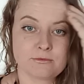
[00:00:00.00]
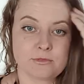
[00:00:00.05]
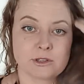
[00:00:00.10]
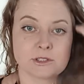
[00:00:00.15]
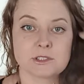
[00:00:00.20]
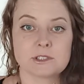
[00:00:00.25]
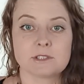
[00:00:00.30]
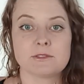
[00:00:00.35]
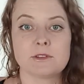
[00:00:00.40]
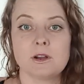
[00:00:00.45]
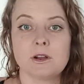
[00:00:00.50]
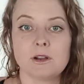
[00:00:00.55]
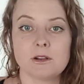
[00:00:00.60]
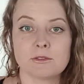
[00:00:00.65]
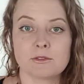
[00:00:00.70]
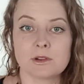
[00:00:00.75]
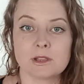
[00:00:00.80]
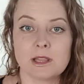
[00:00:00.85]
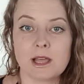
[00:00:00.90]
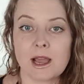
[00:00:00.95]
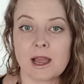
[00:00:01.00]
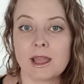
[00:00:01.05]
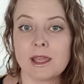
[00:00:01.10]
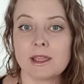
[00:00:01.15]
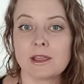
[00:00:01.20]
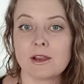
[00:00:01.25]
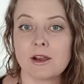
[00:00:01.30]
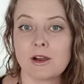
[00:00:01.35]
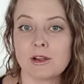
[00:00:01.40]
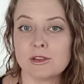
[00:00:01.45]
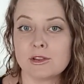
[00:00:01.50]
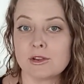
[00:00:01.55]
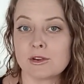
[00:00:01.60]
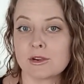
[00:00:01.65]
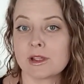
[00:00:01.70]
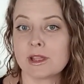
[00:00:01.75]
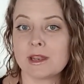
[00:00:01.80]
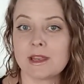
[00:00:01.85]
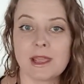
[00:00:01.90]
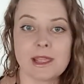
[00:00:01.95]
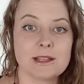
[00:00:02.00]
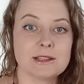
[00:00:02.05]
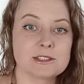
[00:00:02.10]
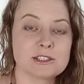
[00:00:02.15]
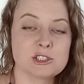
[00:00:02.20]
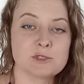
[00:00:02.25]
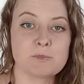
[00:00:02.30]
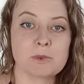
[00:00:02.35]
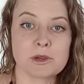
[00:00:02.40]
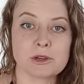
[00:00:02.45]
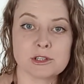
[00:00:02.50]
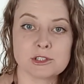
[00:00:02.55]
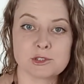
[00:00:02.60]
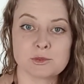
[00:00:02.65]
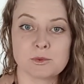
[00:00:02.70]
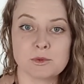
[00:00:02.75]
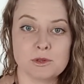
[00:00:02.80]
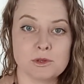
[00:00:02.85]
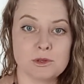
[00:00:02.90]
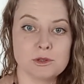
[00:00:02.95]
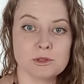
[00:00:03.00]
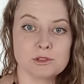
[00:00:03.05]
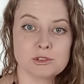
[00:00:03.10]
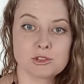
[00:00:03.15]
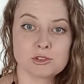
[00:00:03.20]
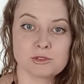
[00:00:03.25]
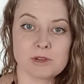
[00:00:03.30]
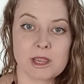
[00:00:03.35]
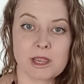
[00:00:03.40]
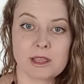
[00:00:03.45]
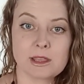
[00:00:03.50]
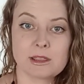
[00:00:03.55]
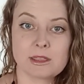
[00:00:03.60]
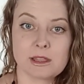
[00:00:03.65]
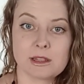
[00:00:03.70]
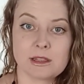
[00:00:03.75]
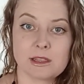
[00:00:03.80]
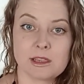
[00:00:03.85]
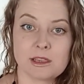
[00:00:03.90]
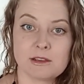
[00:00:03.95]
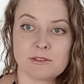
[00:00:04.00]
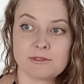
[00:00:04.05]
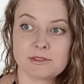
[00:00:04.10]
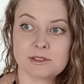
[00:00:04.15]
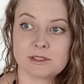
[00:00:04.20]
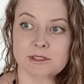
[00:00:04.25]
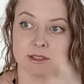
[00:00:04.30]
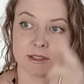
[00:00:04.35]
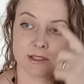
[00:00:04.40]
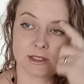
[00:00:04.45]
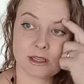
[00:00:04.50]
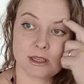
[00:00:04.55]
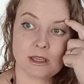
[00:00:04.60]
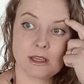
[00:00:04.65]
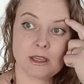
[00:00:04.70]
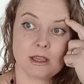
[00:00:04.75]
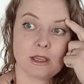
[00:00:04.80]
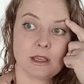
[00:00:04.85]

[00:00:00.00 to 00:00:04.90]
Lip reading: first of all, relying on your innate spiritual strength and gifts,